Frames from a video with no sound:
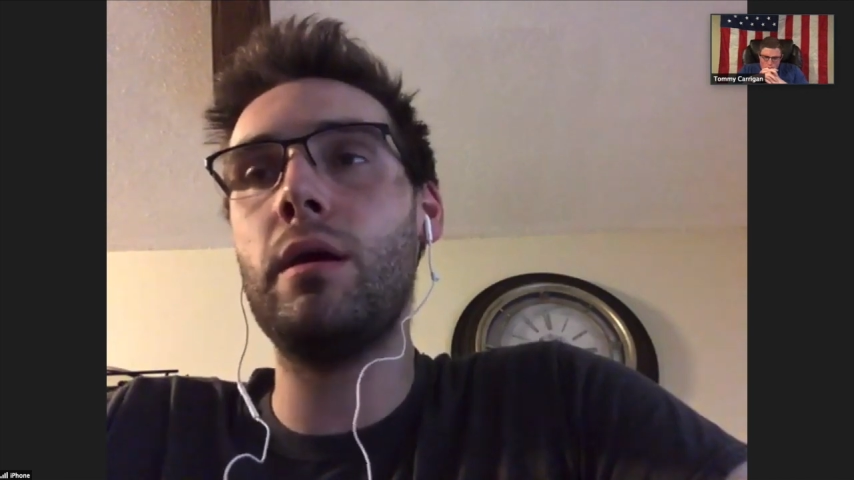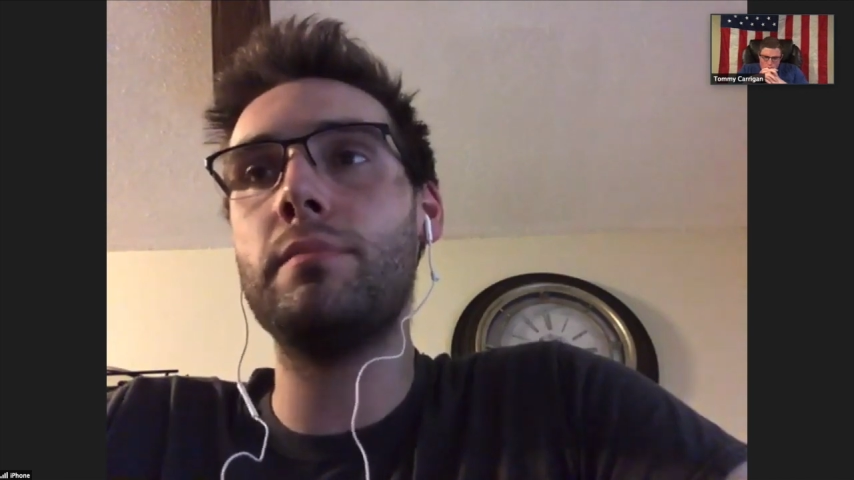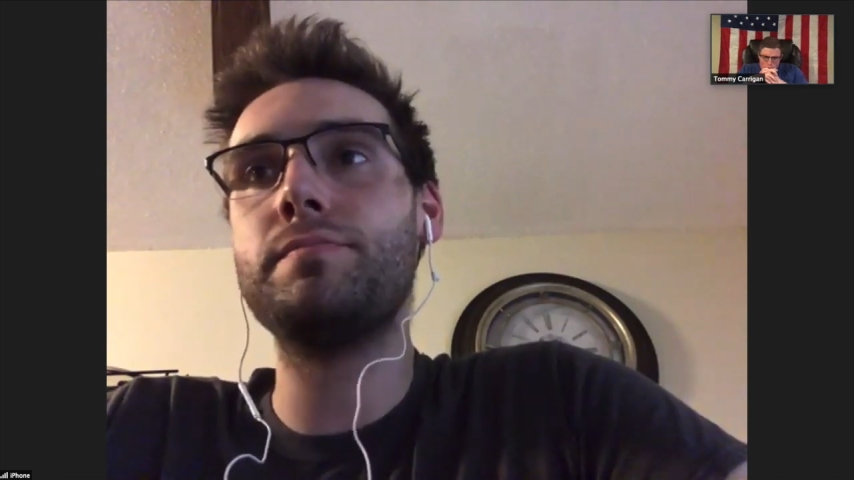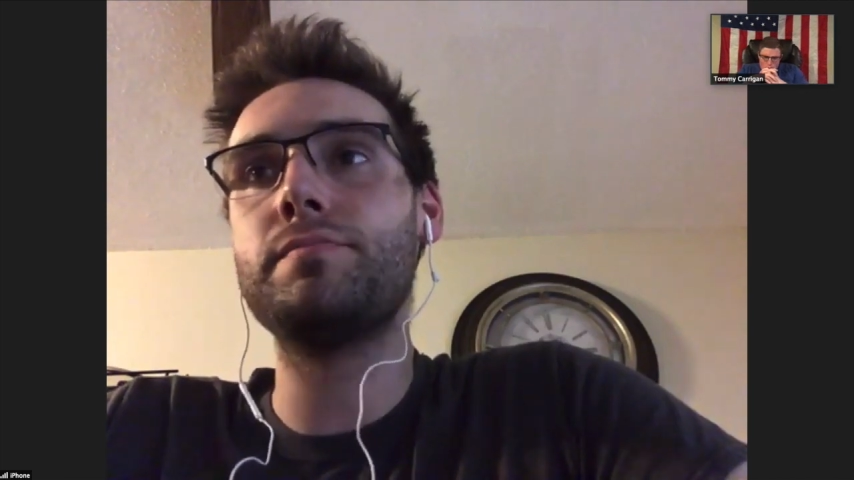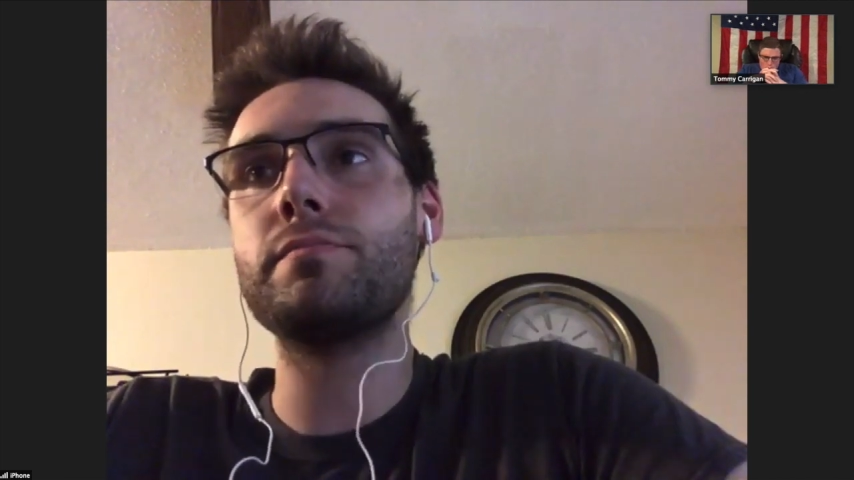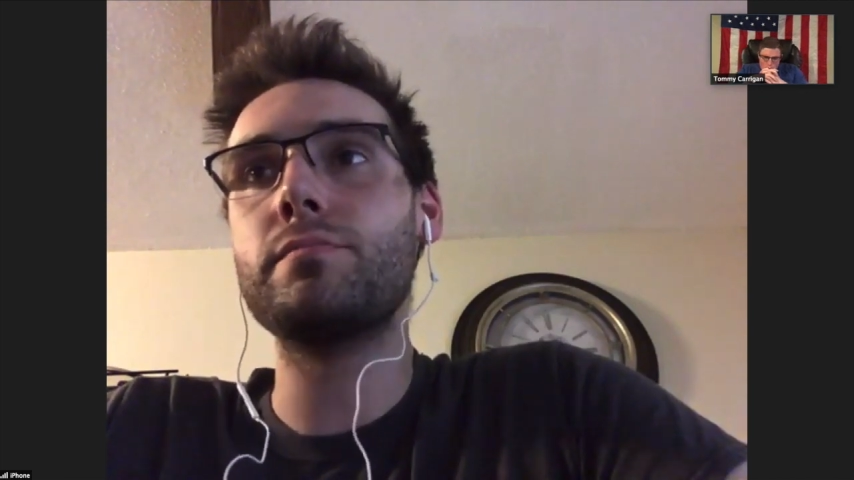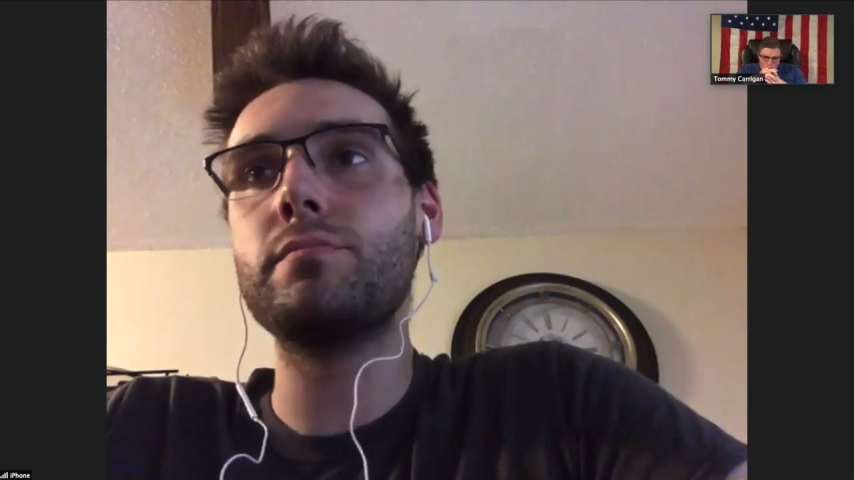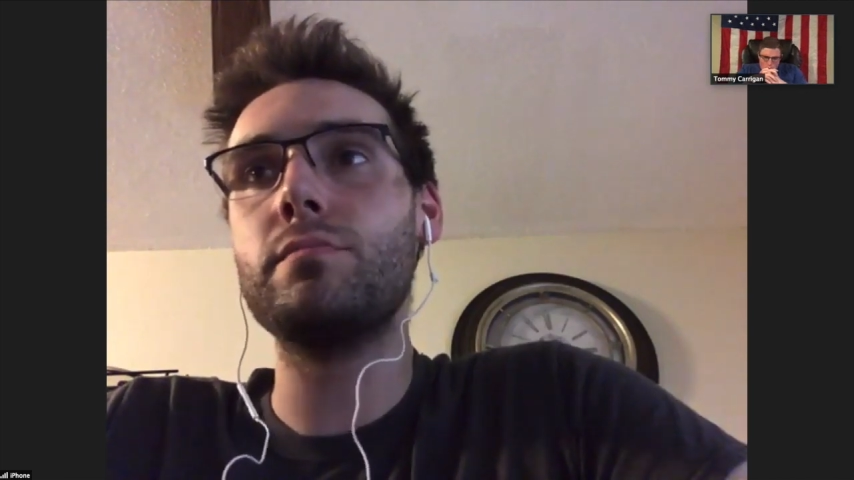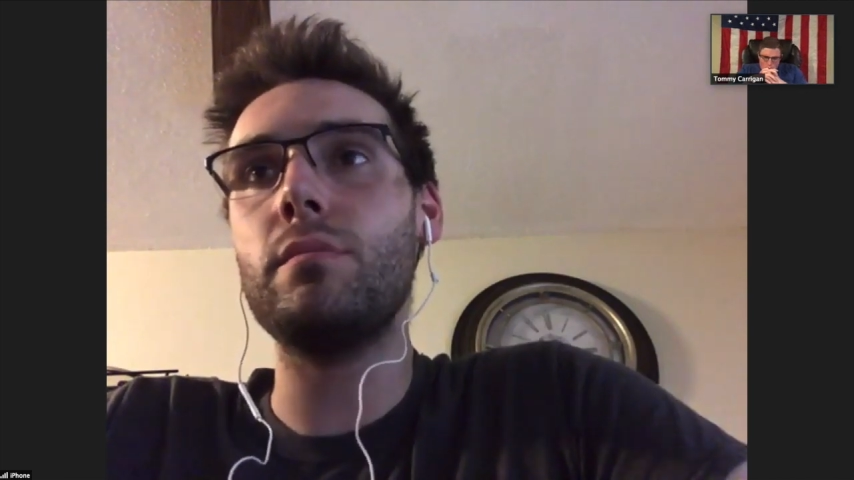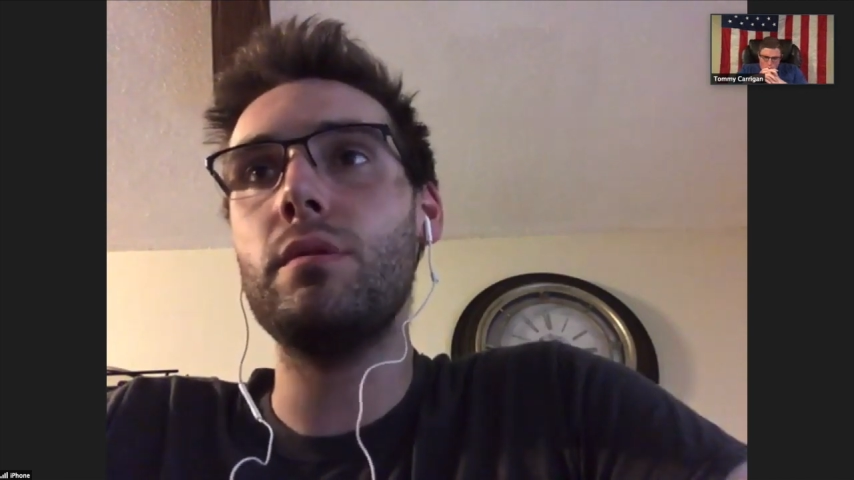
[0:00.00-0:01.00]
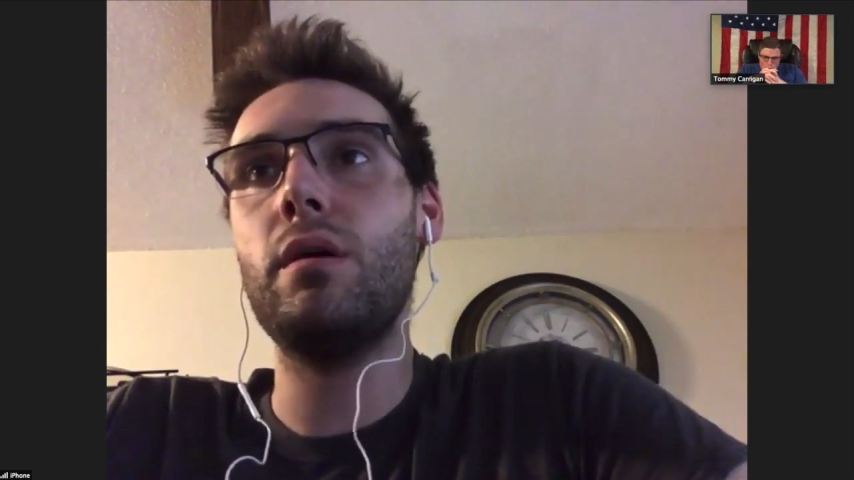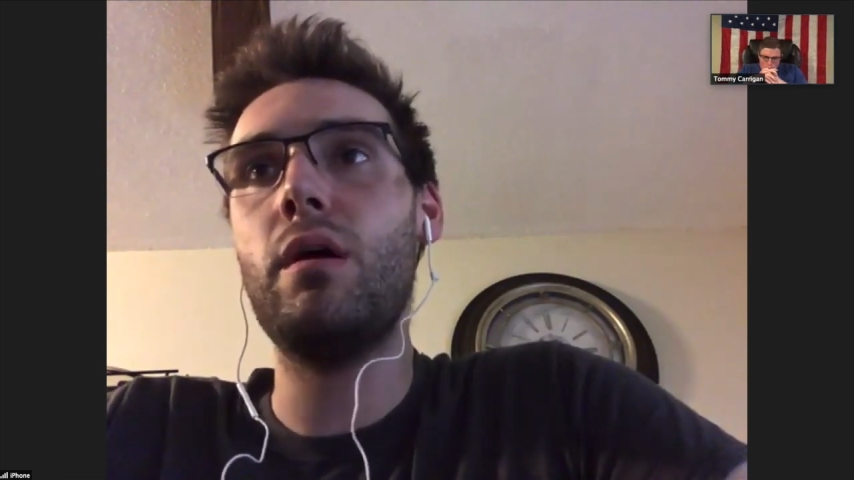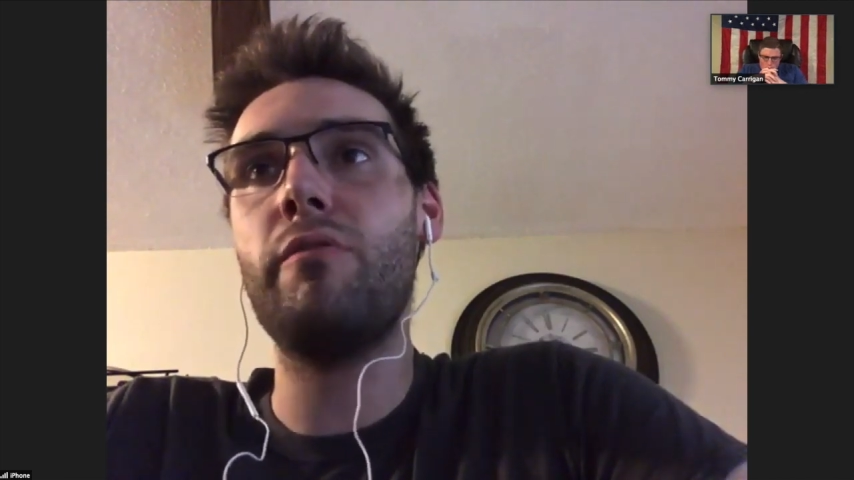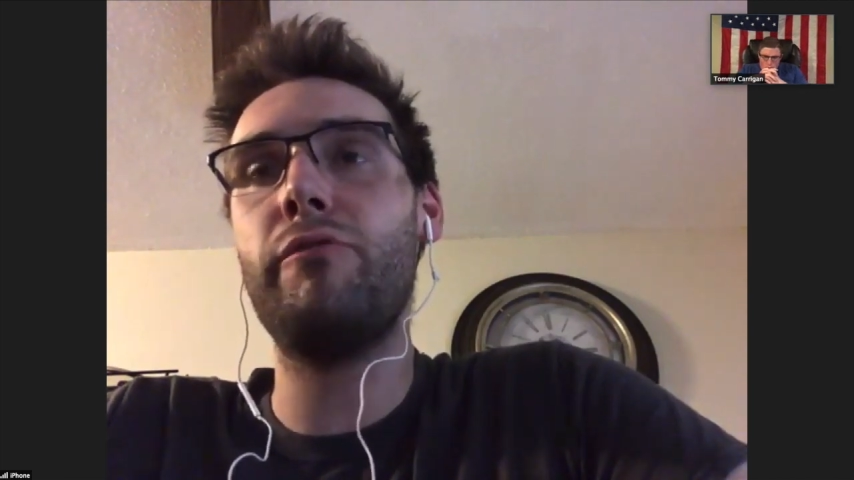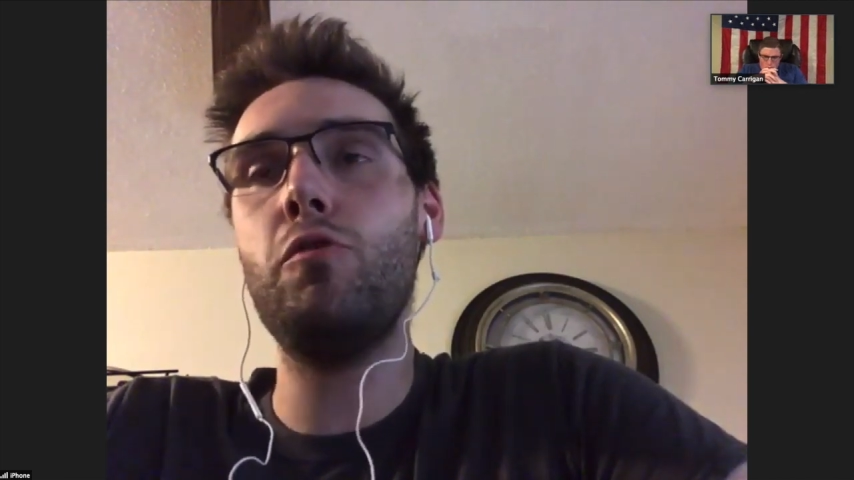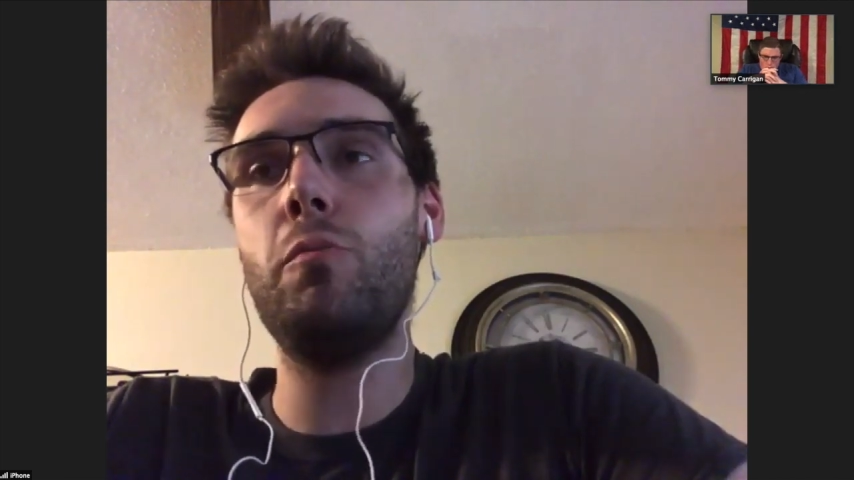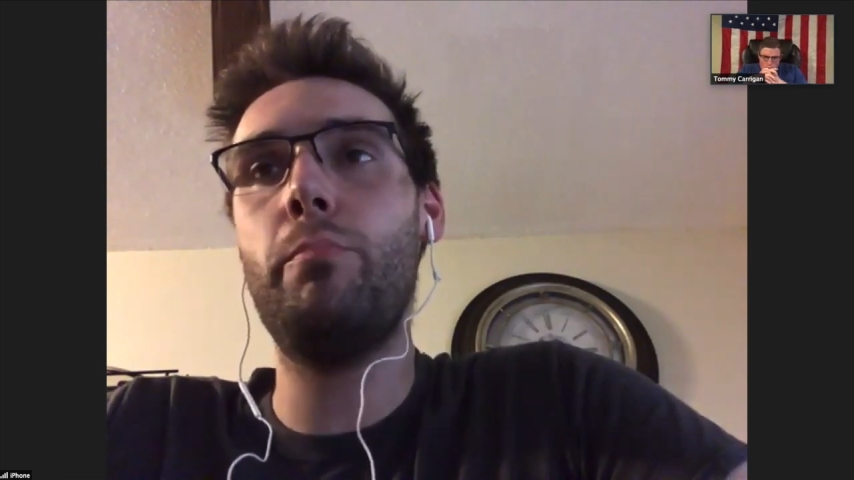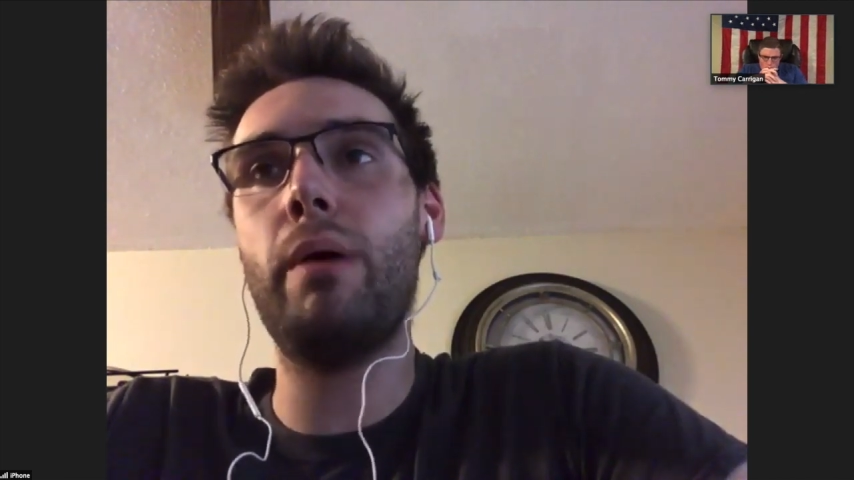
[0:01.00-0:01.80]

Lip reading: a few